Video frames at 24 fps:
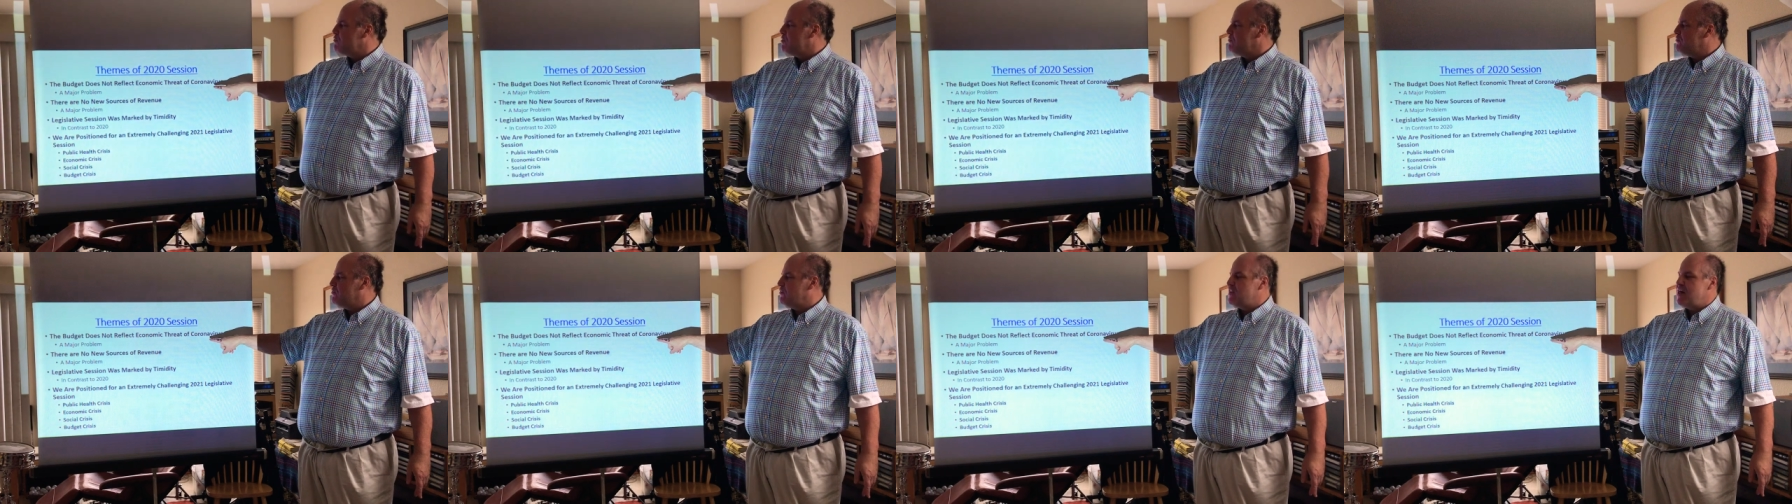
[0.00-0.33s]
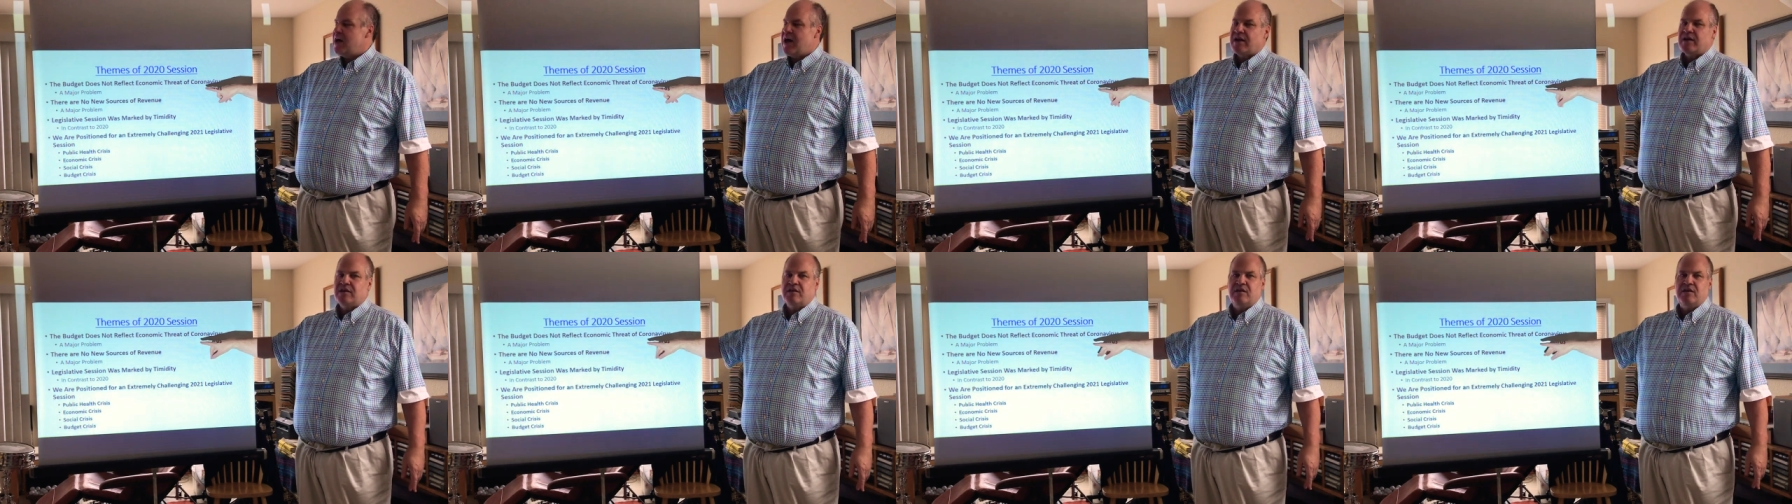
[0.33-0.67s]

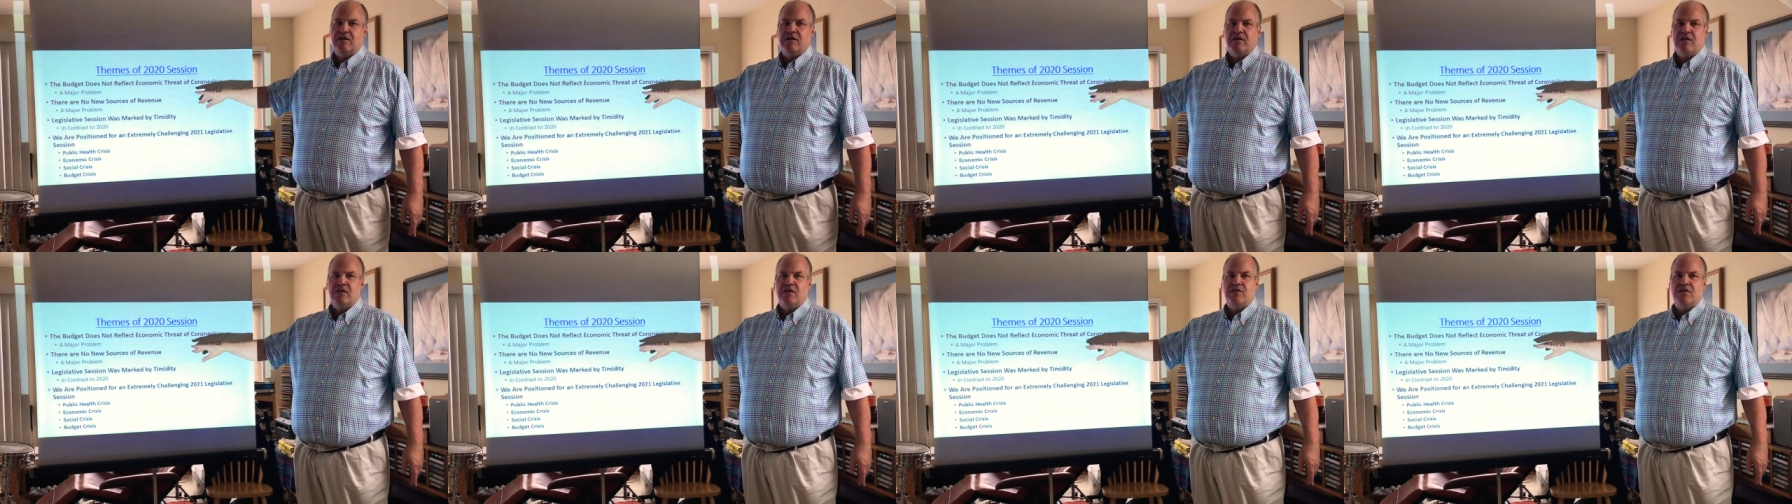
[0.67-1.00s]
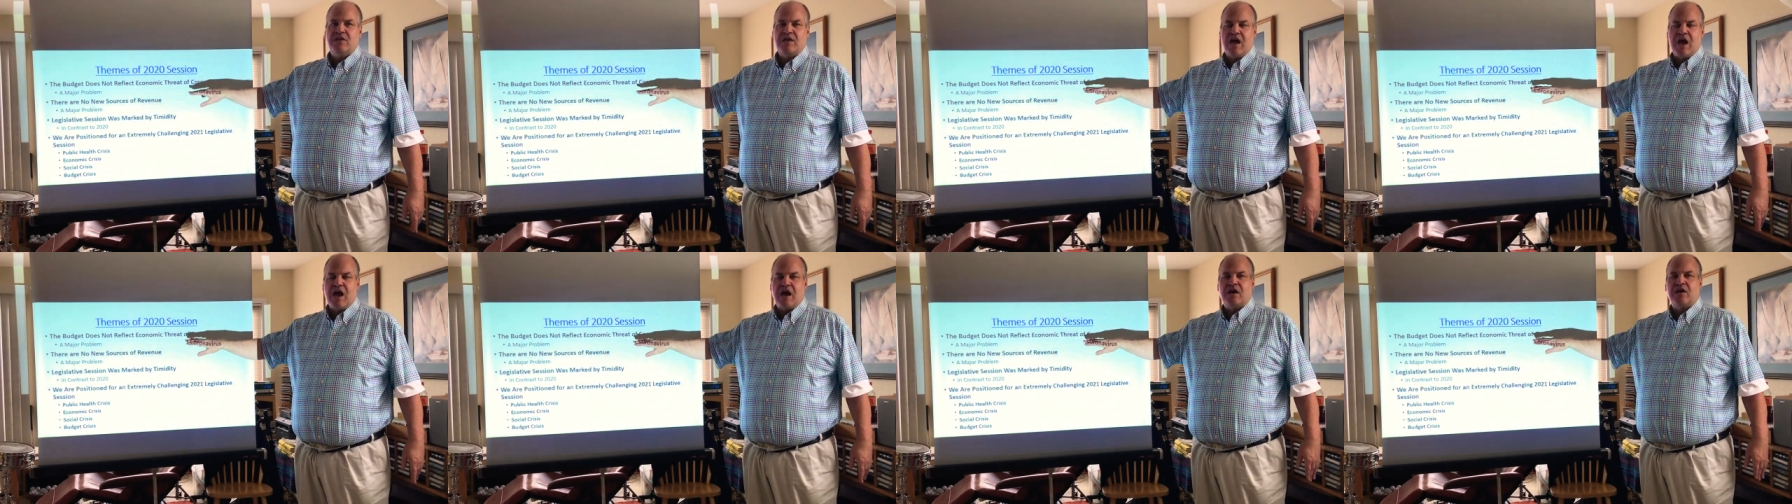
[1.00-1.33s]
reflect
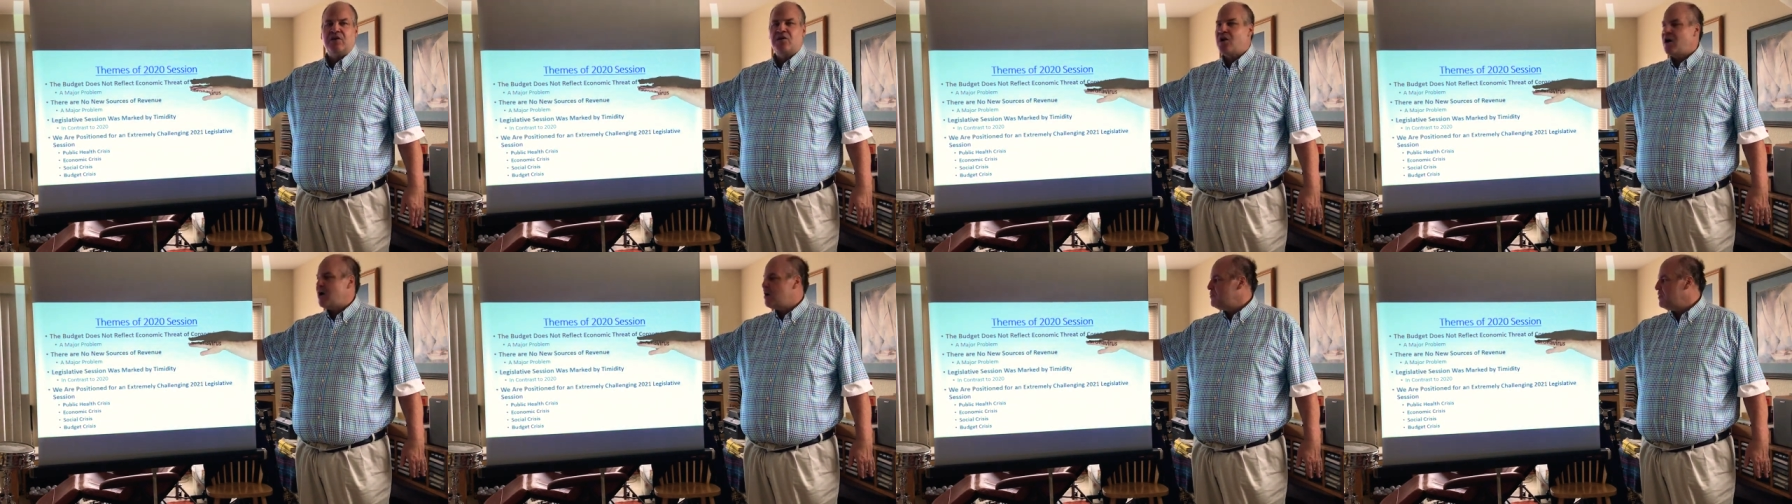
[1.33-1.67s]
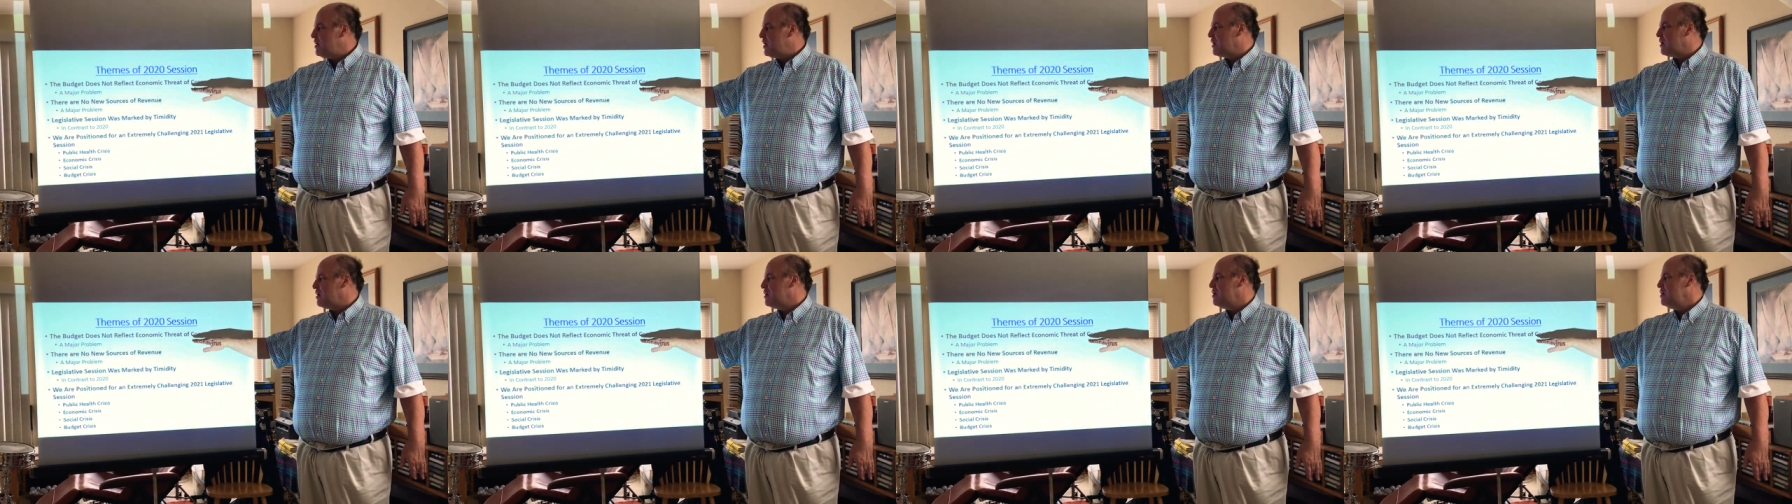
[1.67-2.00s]
the
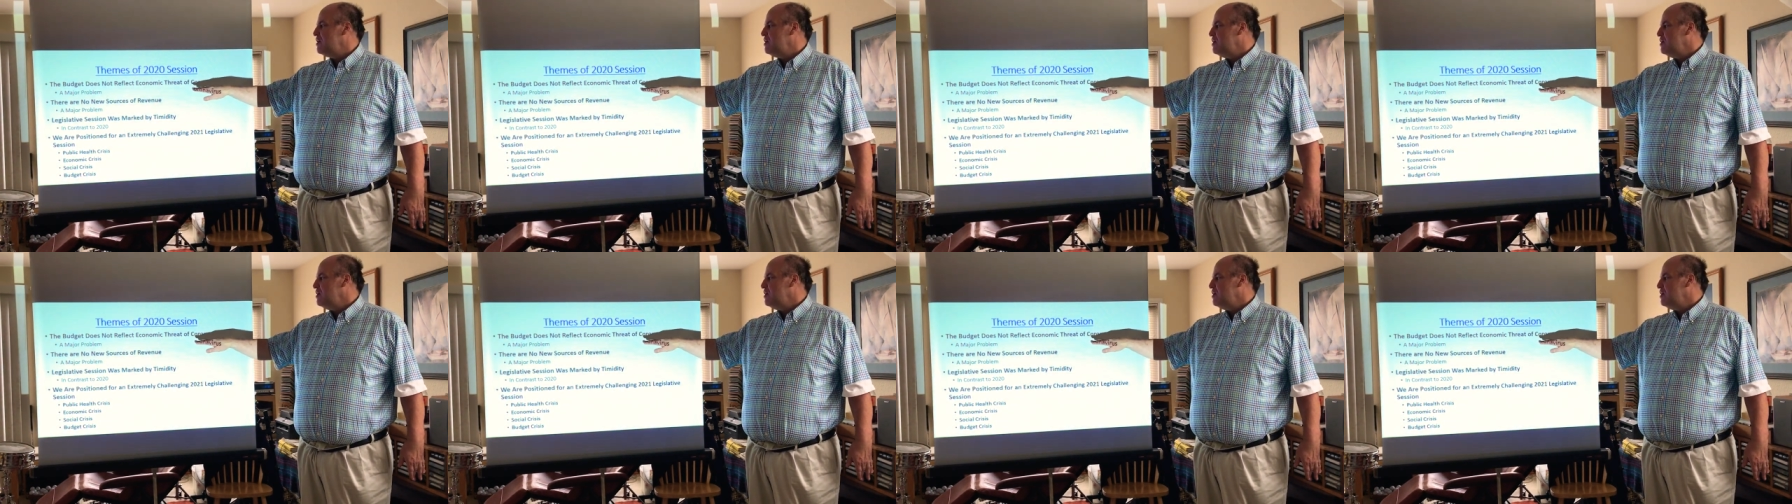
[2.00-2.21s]
economic